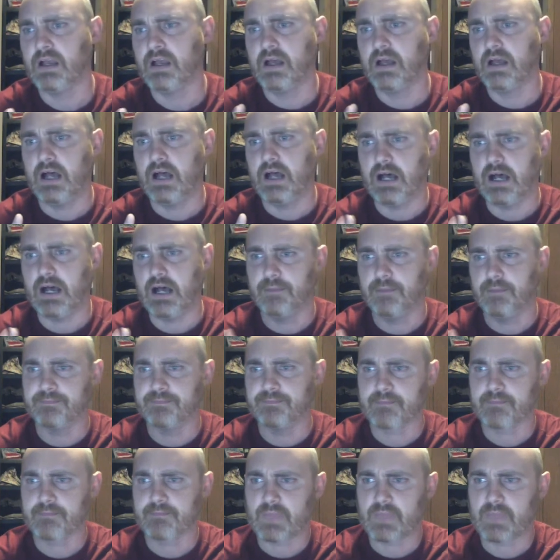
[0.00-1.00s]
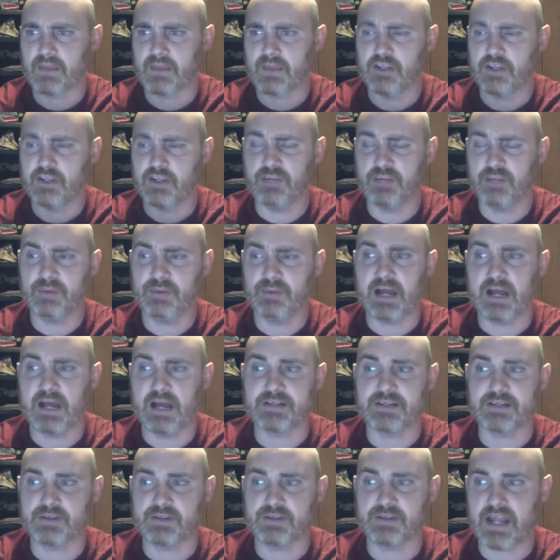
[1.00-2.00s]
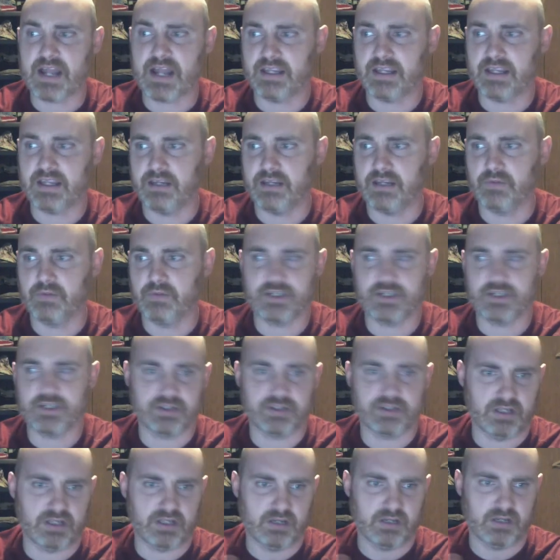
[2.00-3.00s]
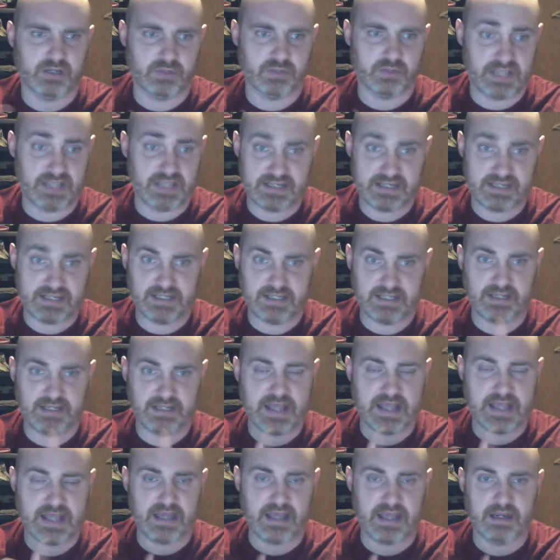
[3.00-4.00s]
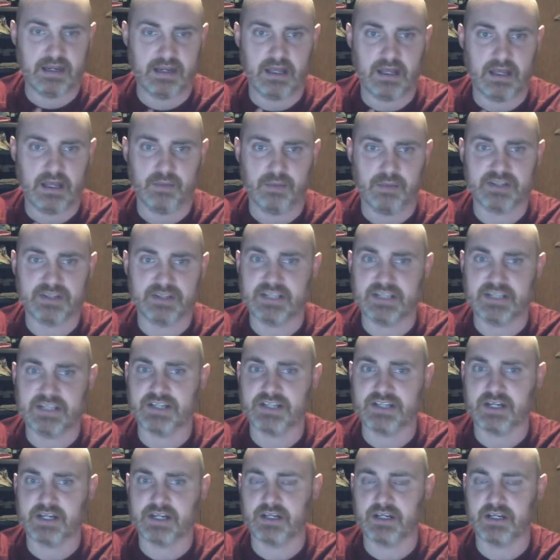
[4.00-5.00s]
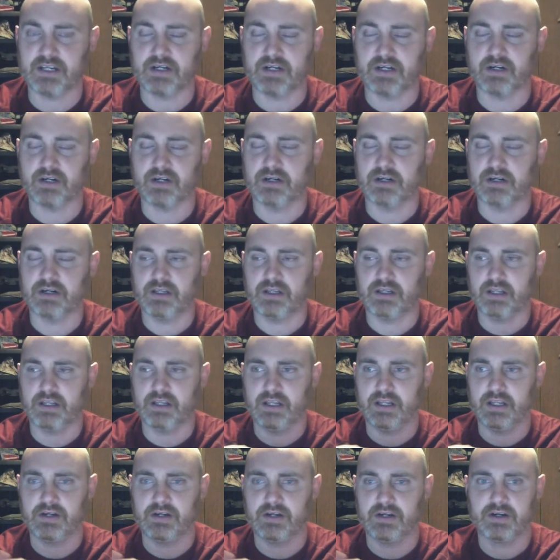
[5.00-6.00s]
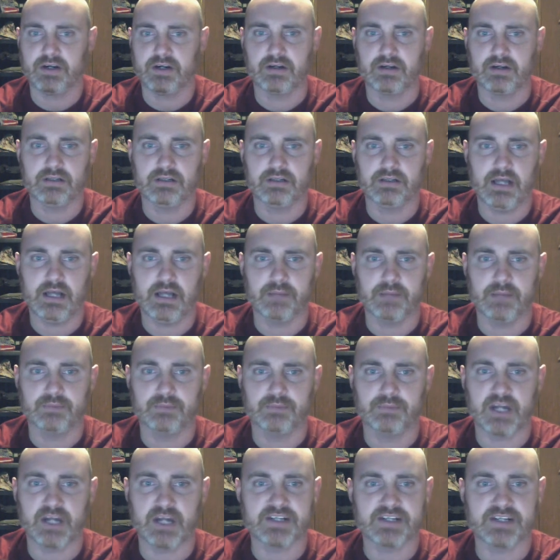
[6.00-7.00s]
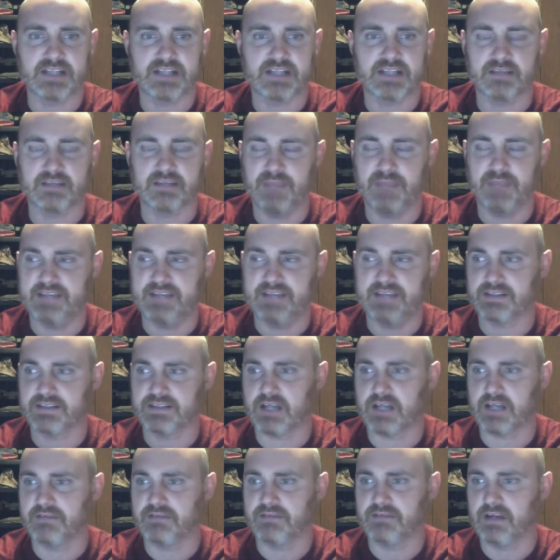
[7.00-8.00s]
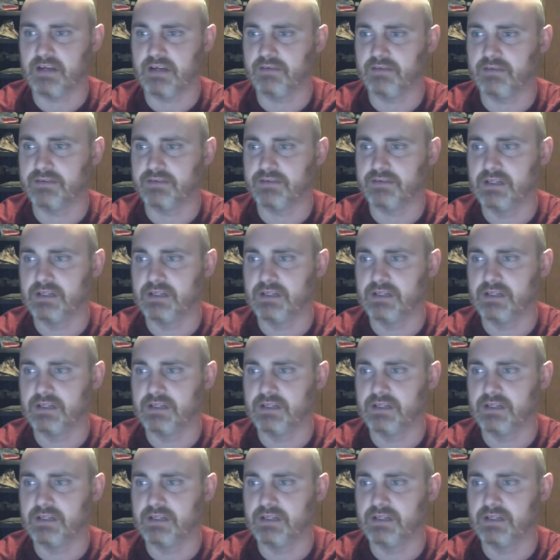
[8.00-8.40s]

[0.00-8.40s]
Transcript: You can implement object tracking, which what Leigh did in that presentation or in her project I based this off of.